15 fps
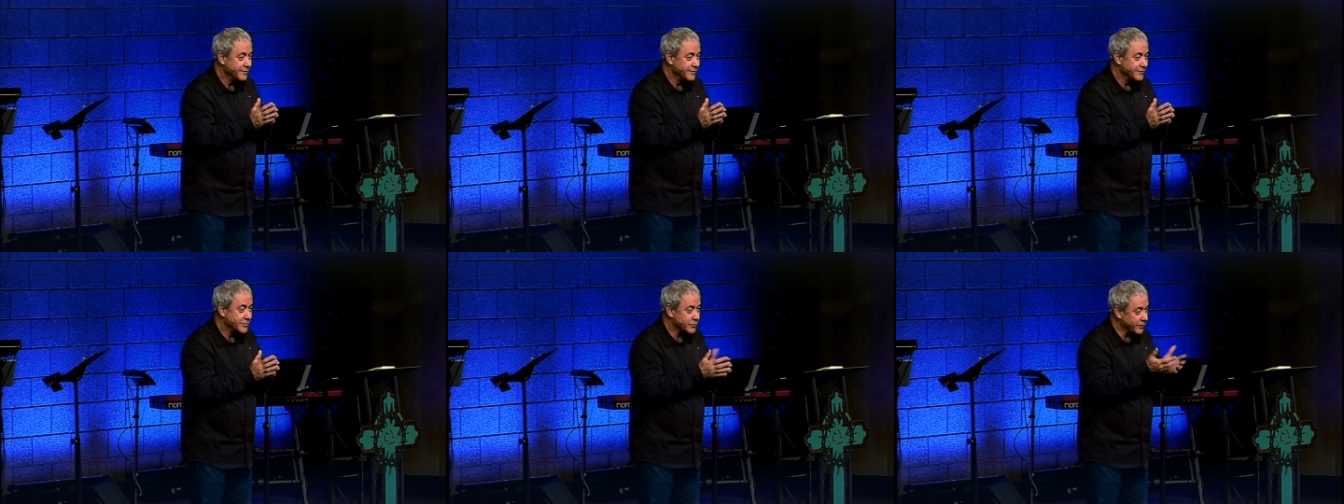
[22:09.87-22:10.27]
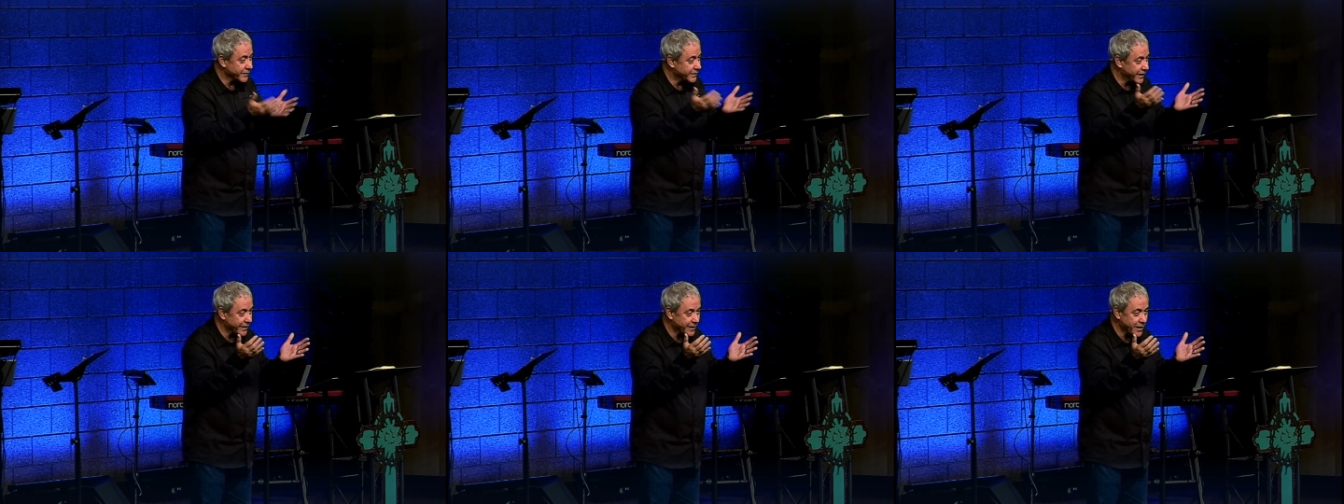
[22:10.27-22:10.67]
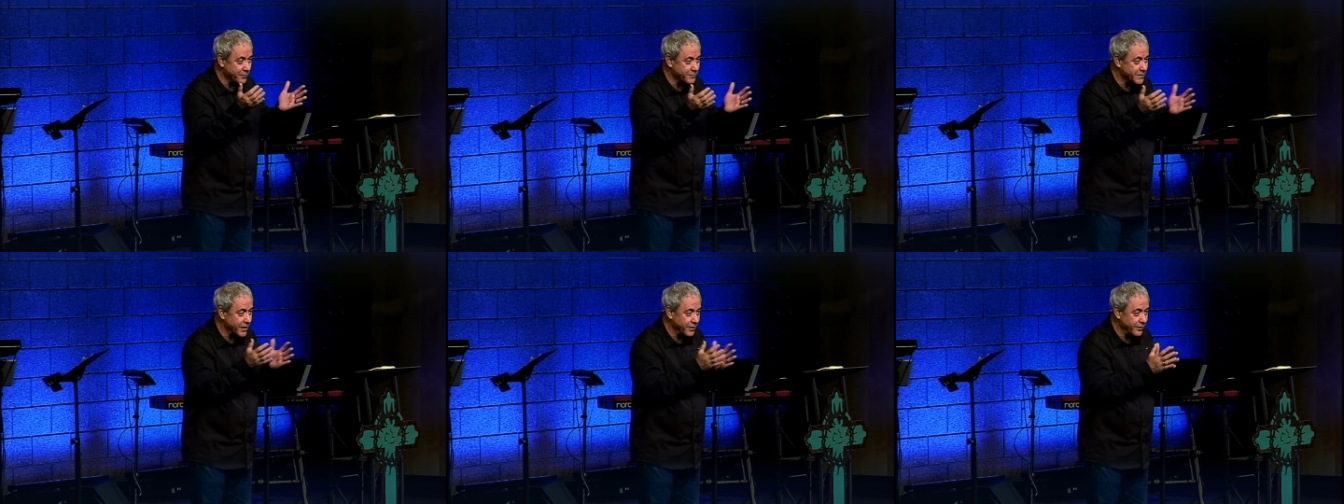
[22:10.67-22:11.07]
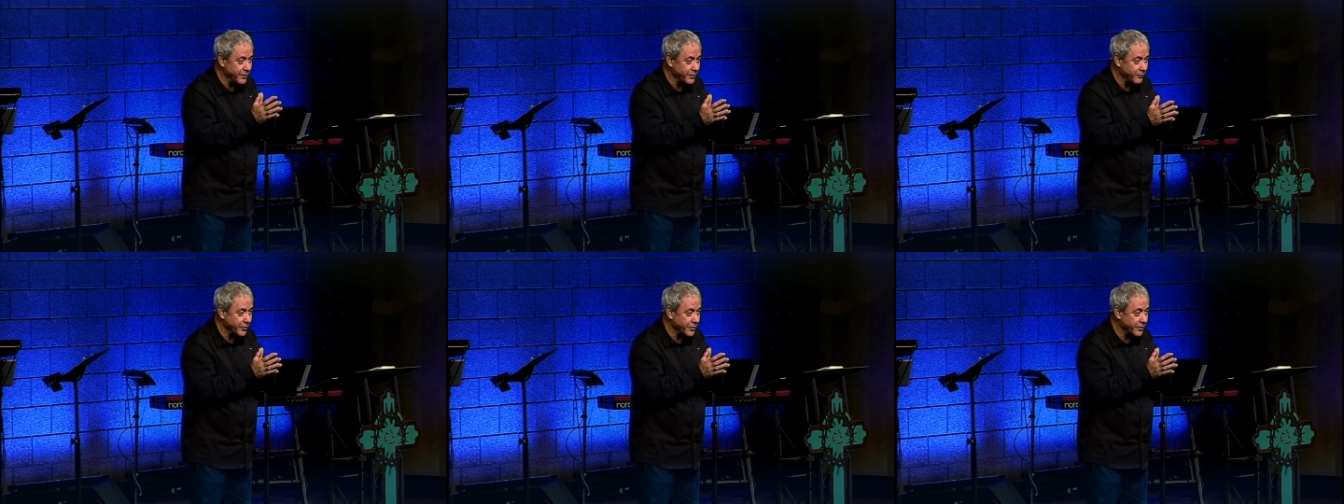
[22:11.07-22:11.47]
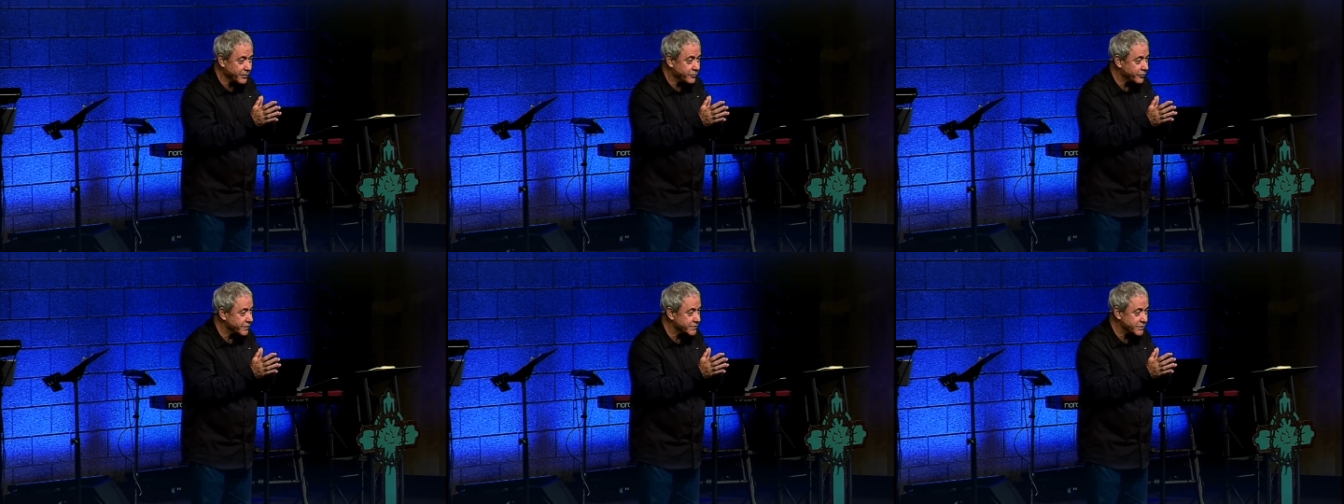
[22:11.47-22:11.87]
That's what they kept telling him. You
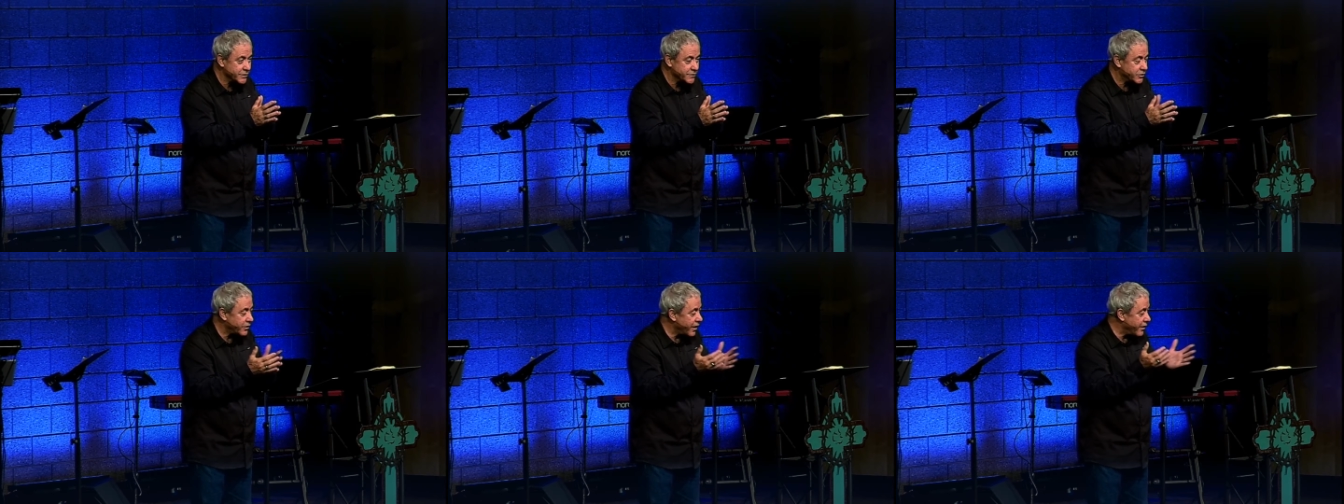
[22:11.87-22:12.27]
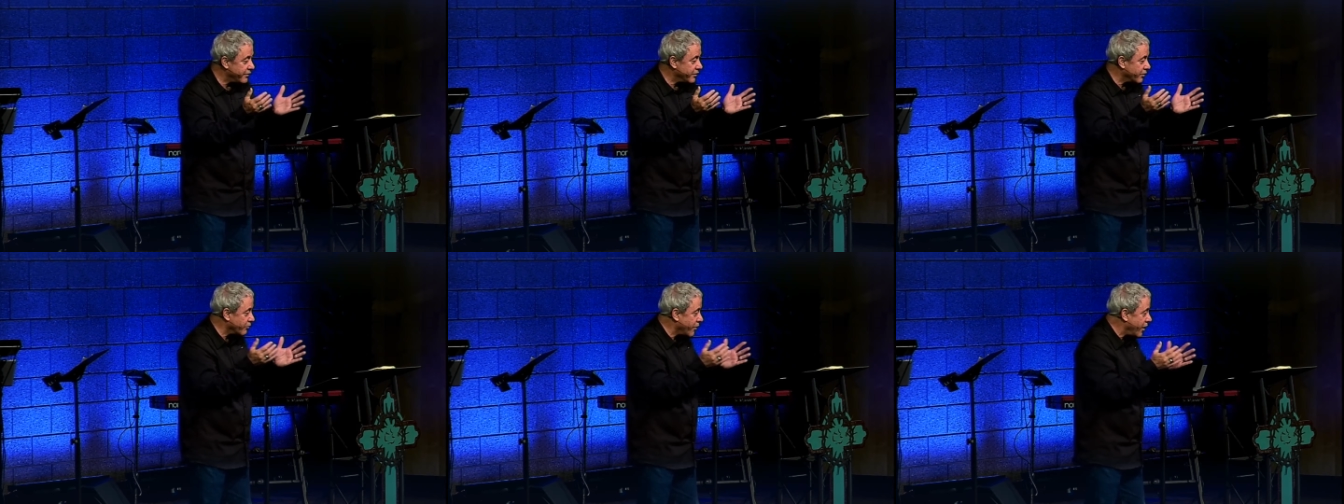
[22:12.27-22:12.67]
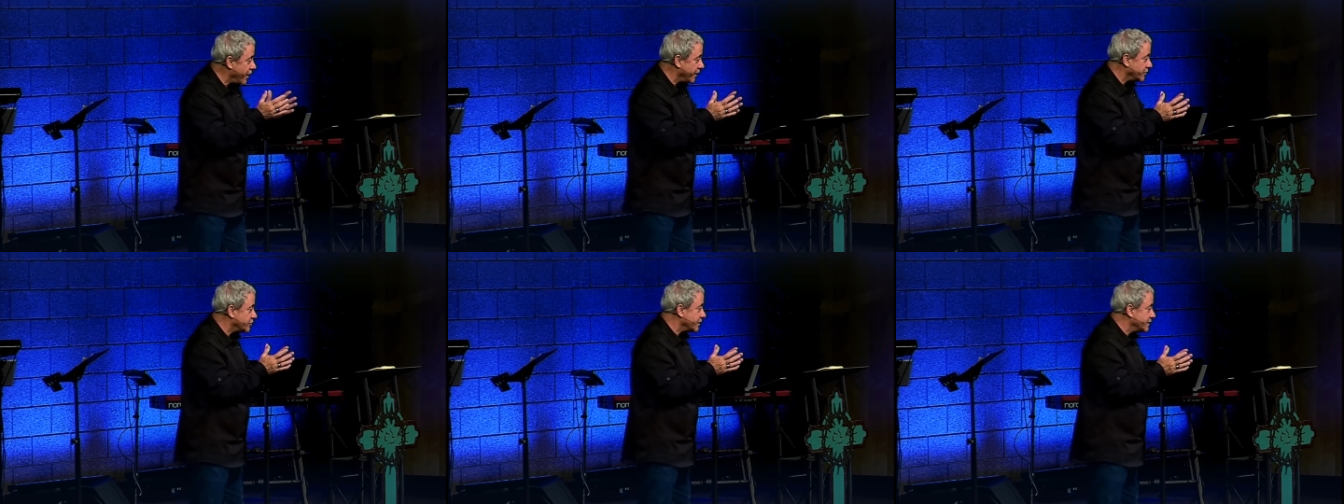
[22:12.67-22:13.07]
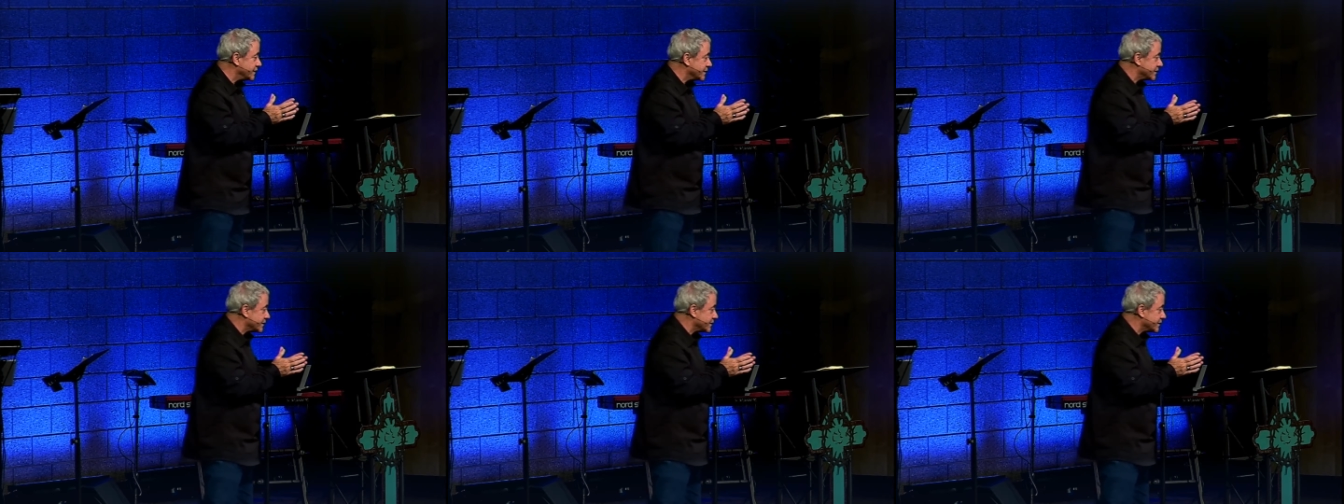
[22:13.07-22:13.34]
Christians, you're out of your mind. Jesus